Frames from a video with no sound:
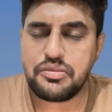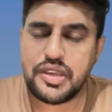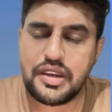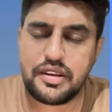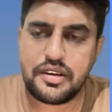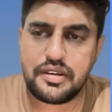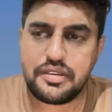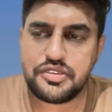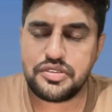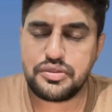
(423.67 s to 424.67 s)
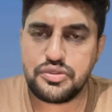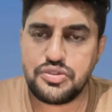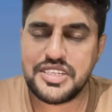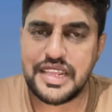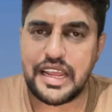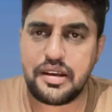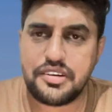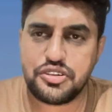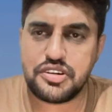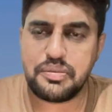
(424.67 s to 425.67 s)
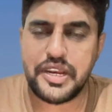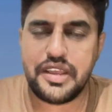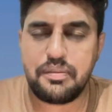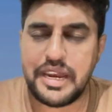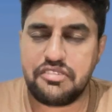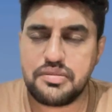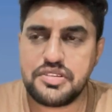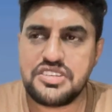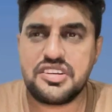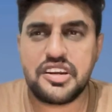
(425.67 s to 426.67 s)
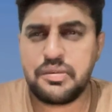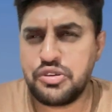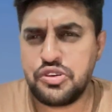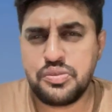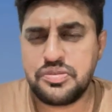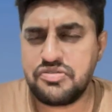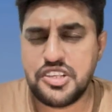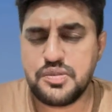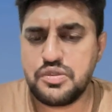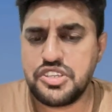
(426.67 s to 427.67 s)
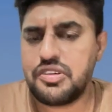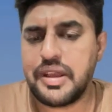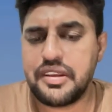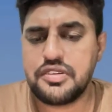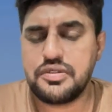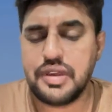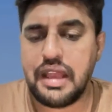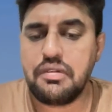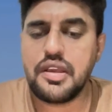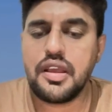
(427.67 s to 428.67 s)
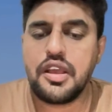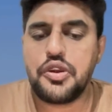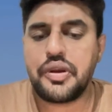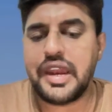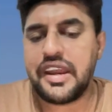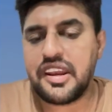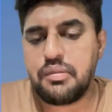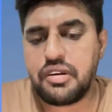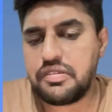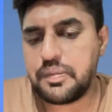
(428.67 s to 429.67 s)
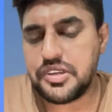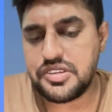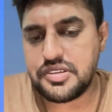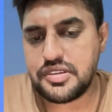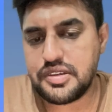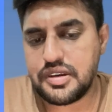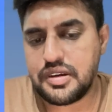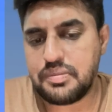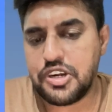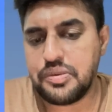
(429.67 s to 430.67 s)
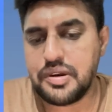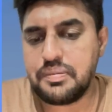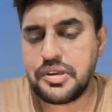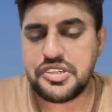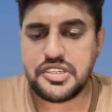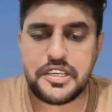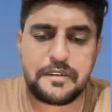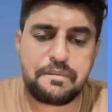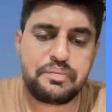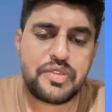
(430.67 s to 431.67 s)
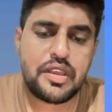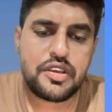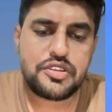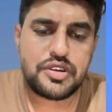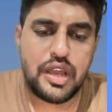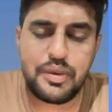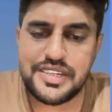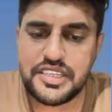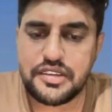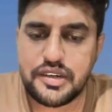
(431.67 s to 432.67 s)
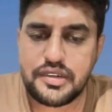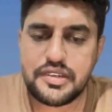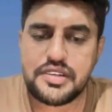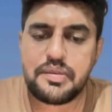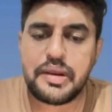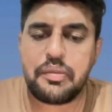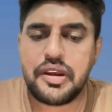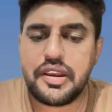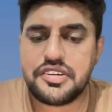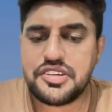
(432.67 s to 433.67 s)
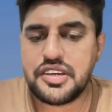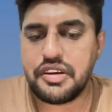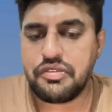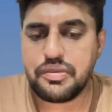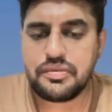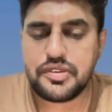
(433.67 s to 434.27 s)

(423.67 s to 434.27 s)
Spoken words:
You can choose the social media platforms, Instagram, YouTube, Facebook, whichever pages you have. You can add a number of pages, multiple pages here. So now we'll see that this is the primary destination review.